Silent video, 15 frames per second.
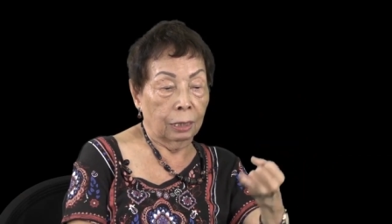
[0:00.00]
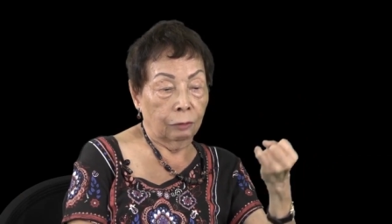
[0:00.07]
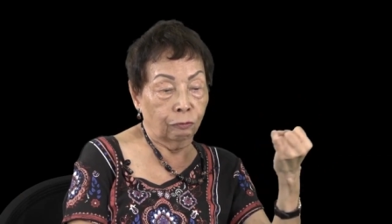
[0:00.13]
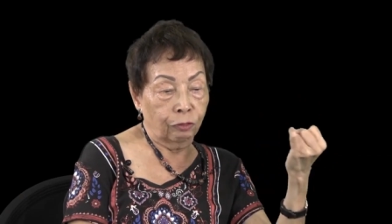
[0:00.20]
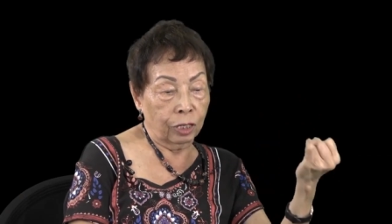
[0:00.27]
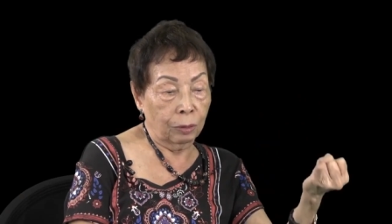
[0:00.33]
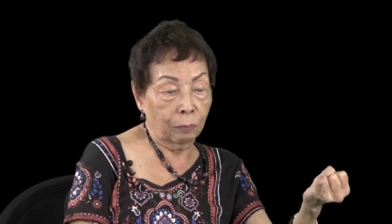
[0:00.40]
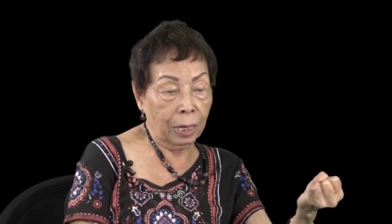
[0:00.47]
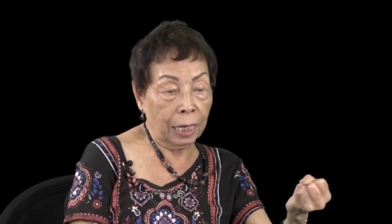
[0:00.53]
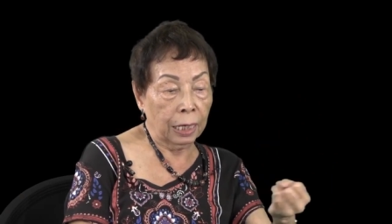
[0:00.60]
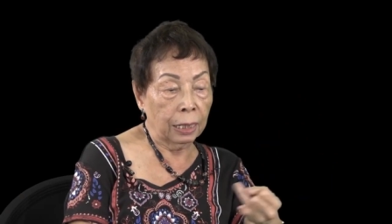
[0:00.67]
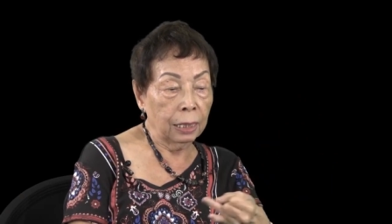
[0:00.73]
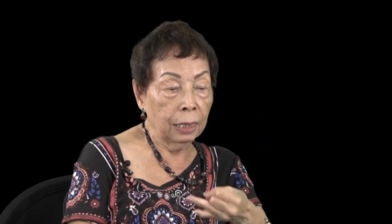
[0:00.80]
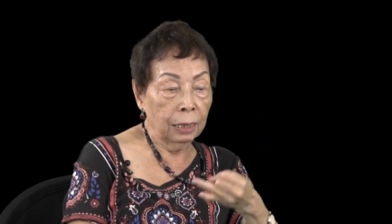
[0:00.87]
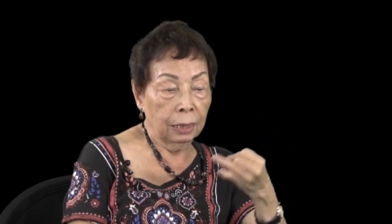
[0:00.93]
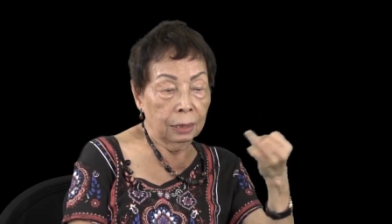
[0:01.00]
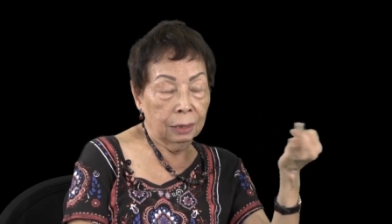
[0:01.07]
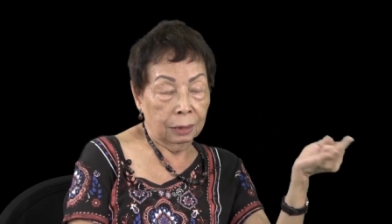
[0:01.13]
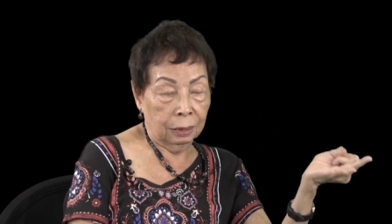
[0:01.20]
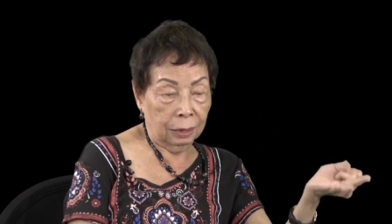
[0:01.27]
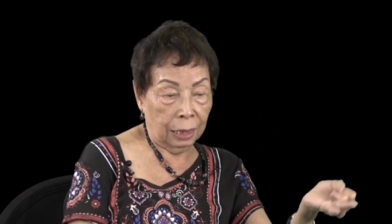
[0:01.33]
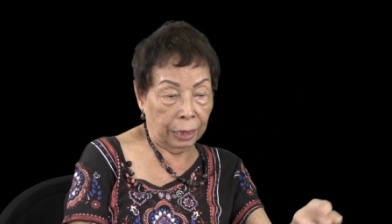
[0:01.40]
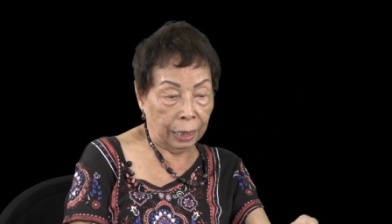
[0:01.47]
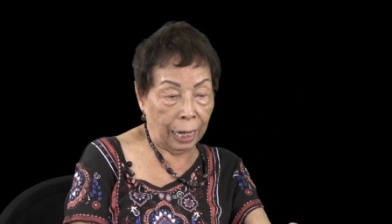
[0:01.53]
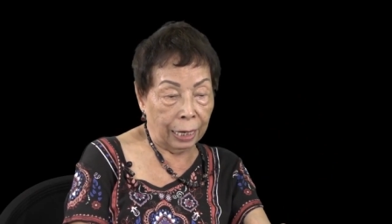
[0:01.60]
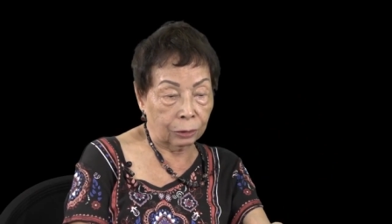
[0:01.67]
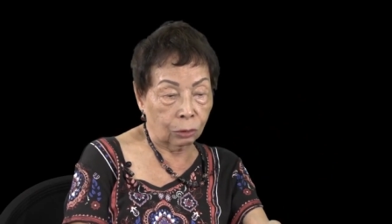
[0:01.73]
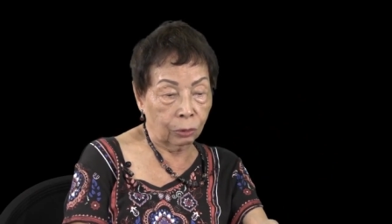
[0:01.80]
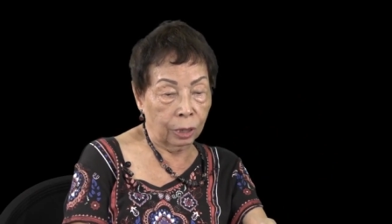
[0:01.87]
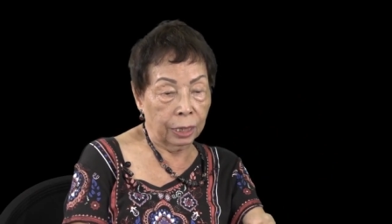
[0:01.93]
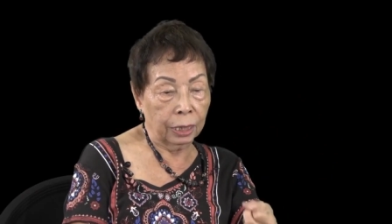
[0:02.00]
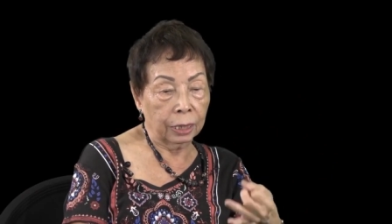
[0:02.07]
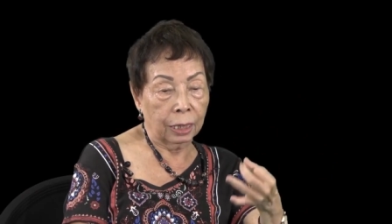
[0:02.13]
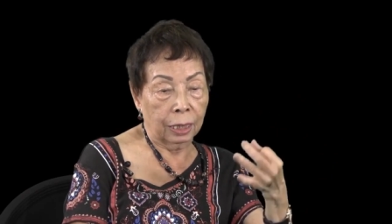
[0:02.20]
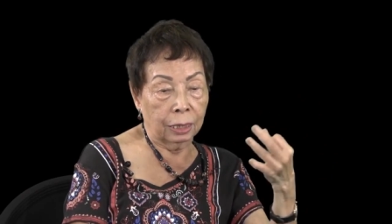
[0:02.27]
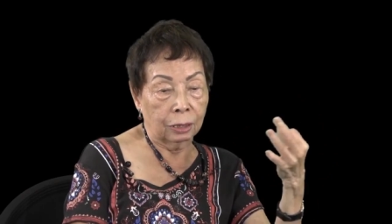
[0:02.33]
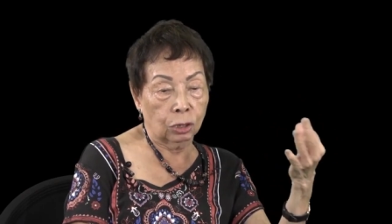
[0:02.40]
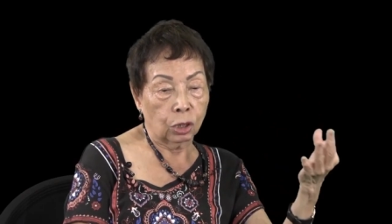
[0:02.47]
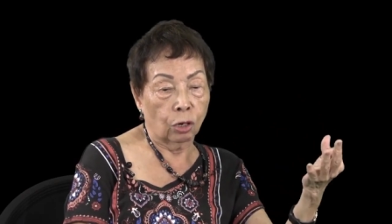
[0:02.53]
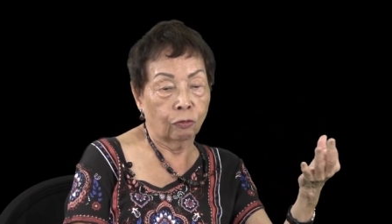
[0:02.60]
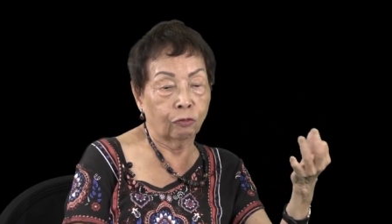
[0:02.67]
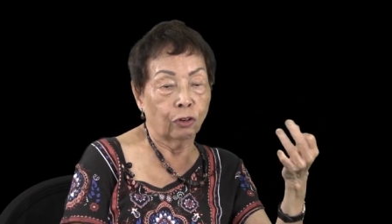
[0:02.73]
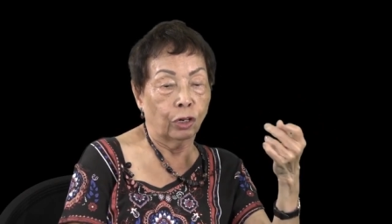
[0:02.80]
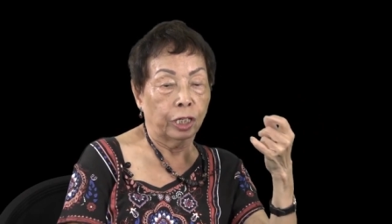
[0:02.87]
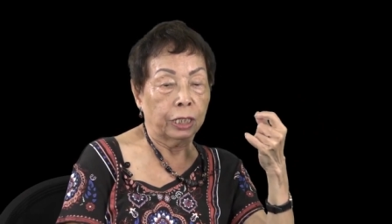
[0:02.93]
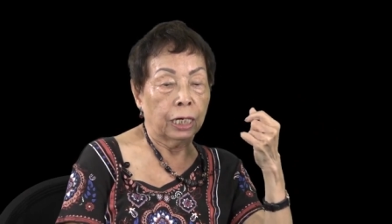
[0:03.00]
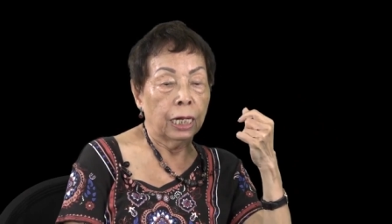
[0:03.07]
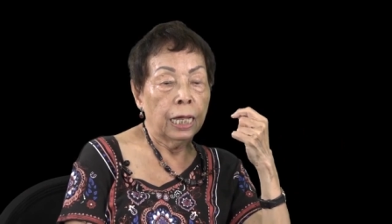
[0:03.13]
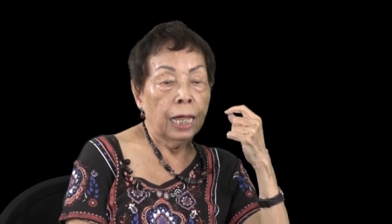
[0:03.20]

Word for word: a female, a Catholic, and so forth.